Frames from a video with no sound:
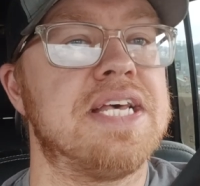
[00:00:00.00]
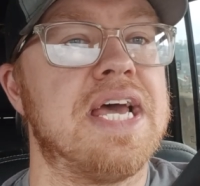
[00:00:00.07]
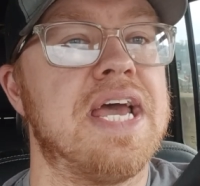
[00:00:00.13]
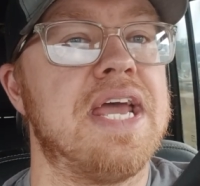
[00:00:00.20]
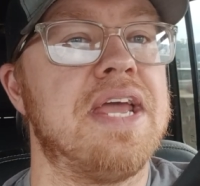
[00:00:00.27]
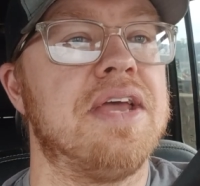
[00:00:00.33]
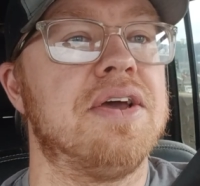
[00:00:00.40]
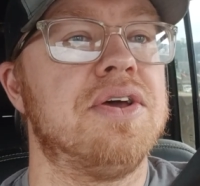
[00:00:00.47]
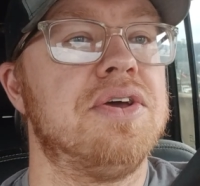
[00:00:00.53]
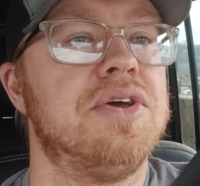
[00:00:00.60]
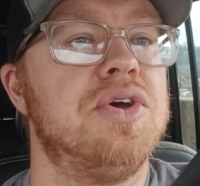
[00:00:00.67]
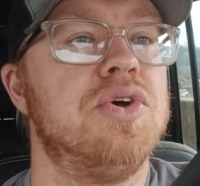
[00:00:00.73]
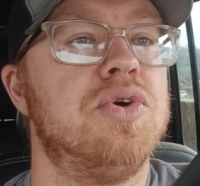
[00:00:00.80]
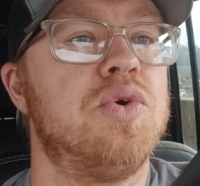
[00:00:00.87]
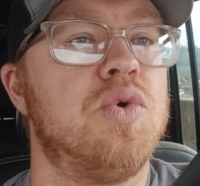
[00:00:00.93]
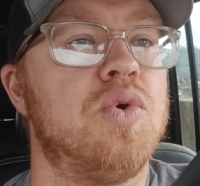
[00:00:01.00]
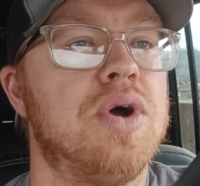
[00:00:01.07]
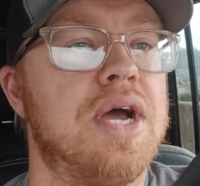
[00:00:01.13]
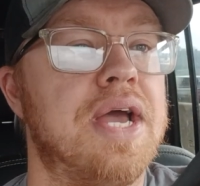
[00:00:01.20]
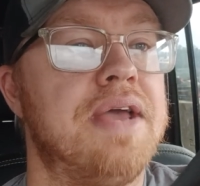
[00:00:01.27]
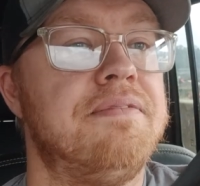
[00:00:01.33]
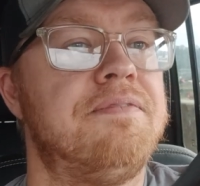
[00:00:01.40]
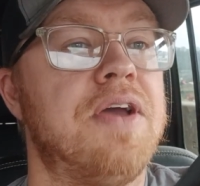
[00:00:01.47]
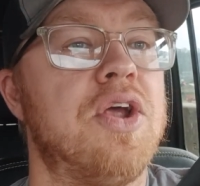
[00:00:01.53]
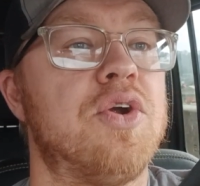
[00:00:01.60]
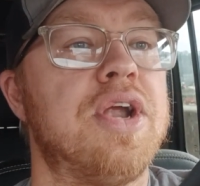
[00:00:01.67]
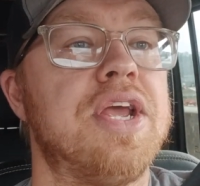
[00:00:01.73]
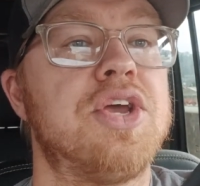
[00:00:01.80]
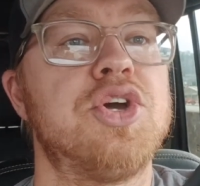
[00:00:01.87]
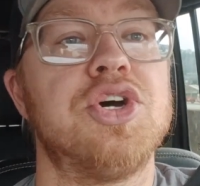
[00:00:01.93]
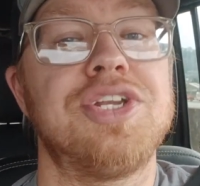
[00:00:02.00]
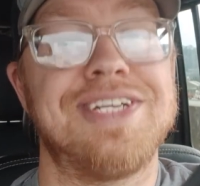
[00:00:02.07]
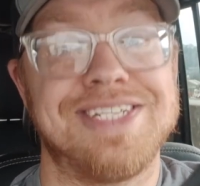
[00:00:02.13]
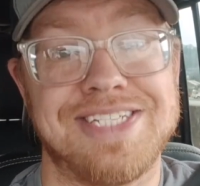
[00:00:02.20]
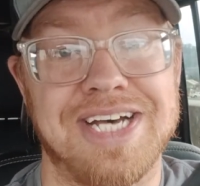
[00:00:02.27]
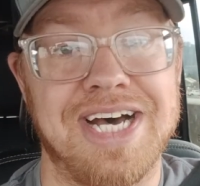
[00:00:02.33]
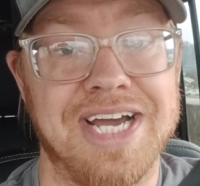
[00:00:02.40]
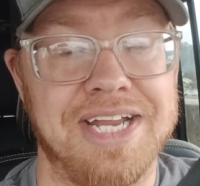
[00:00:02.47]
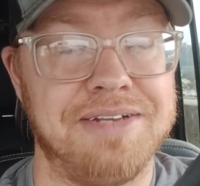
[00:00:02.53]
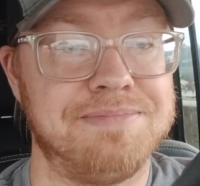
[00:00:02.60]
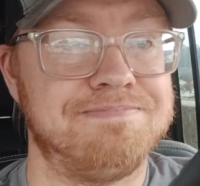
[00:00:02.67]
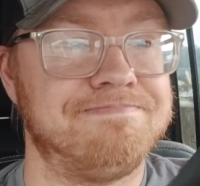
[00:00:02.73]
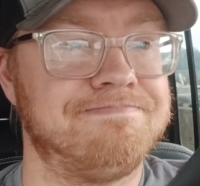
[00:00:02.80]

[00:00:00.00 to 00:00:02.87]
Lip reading: a very good design.